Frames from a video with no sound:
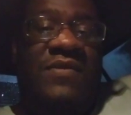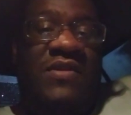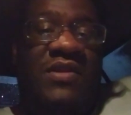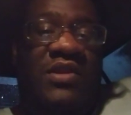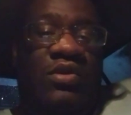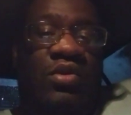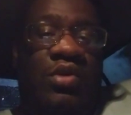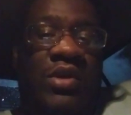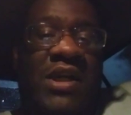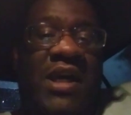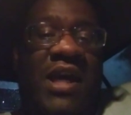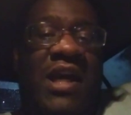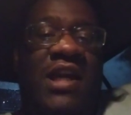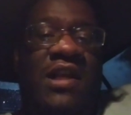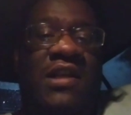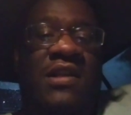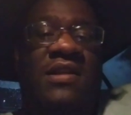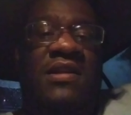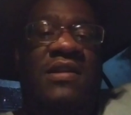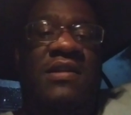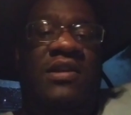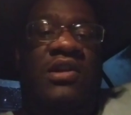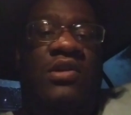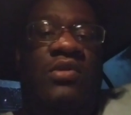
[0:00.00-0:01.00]

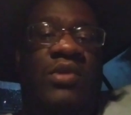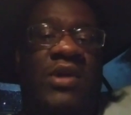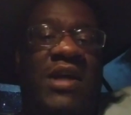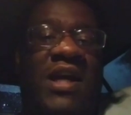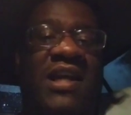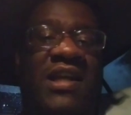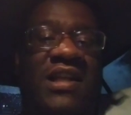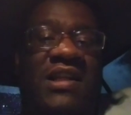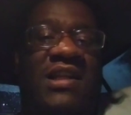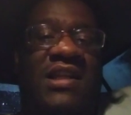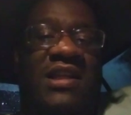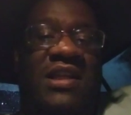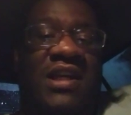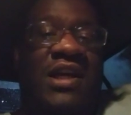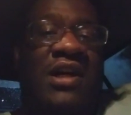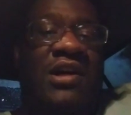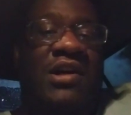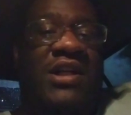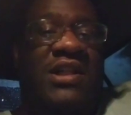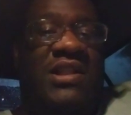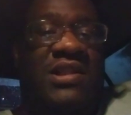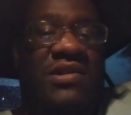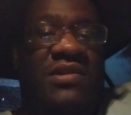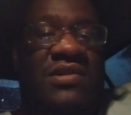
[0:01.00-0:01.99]
creating
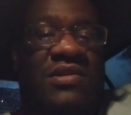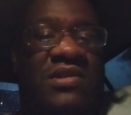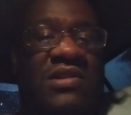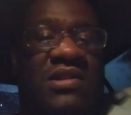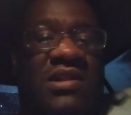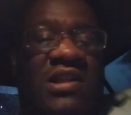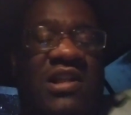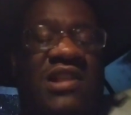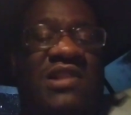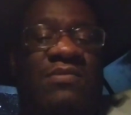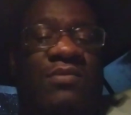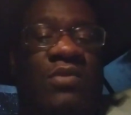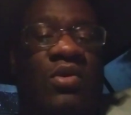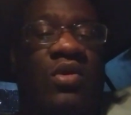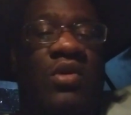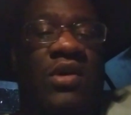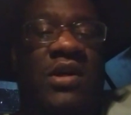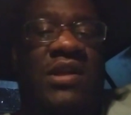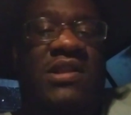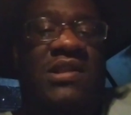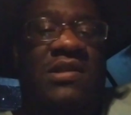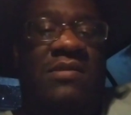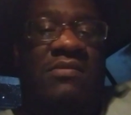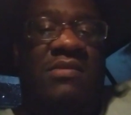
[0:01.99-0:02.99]
characters is
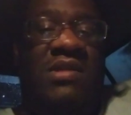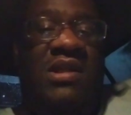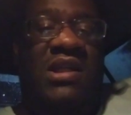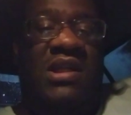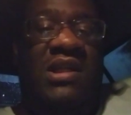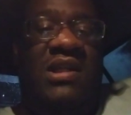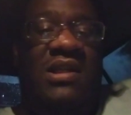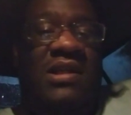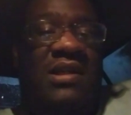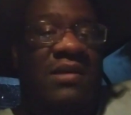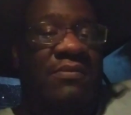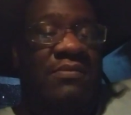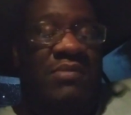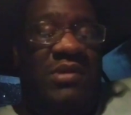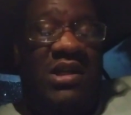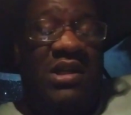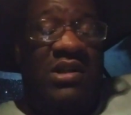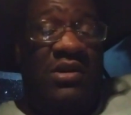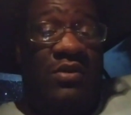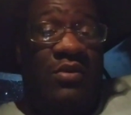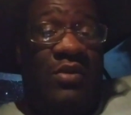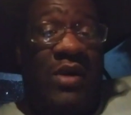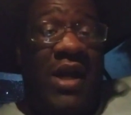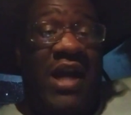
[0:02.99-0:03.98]
more, to me,
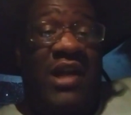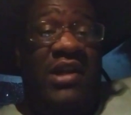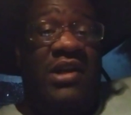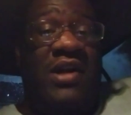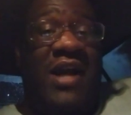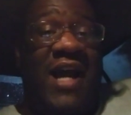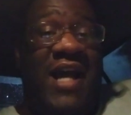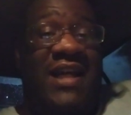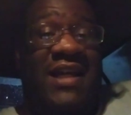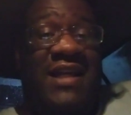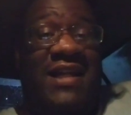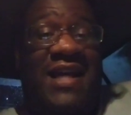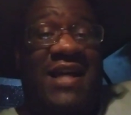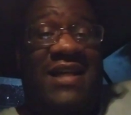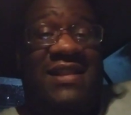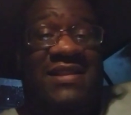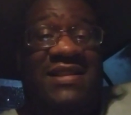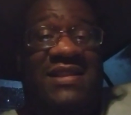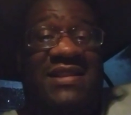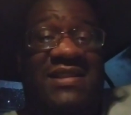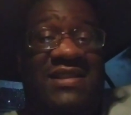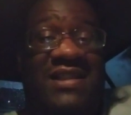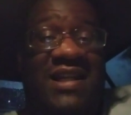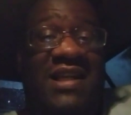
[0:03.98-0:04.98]
being a writer, I can
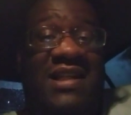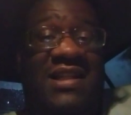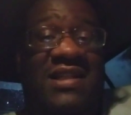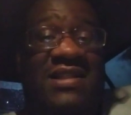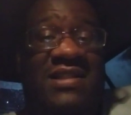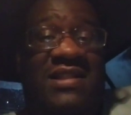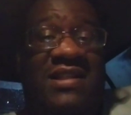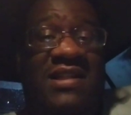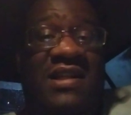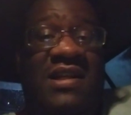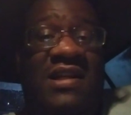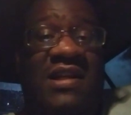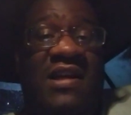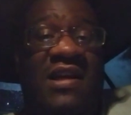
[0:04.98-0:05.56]
honestly say this,